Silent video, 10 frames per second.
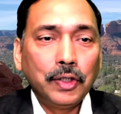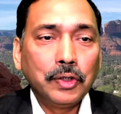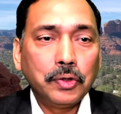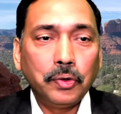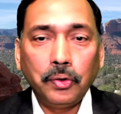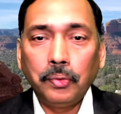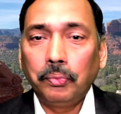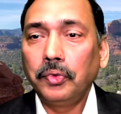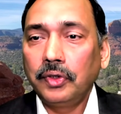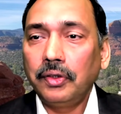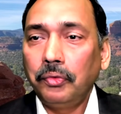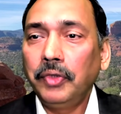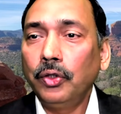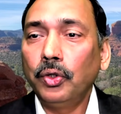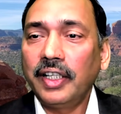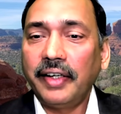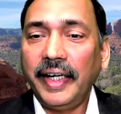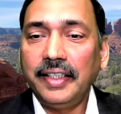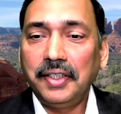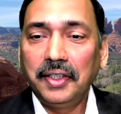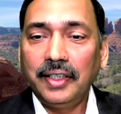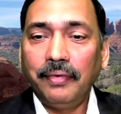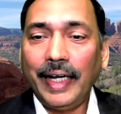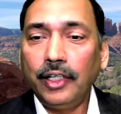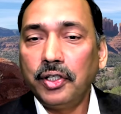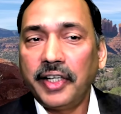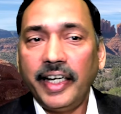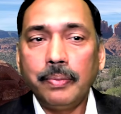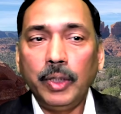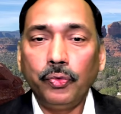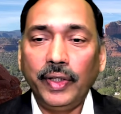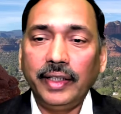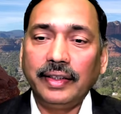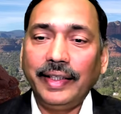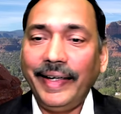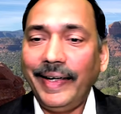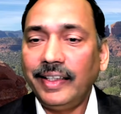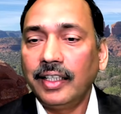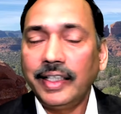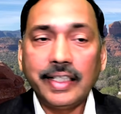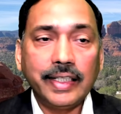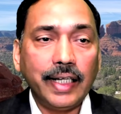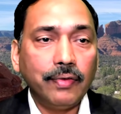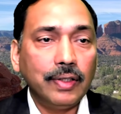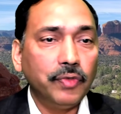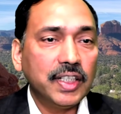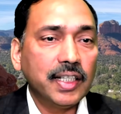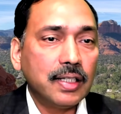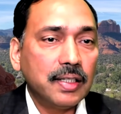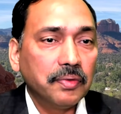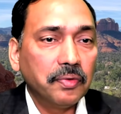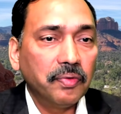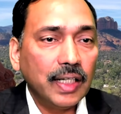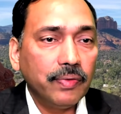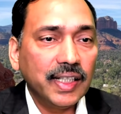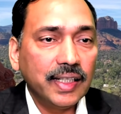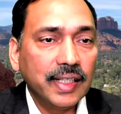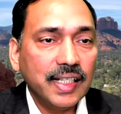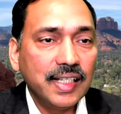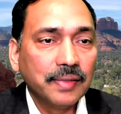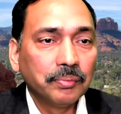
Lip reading: So we know the range. The values range between 837, which is well within this,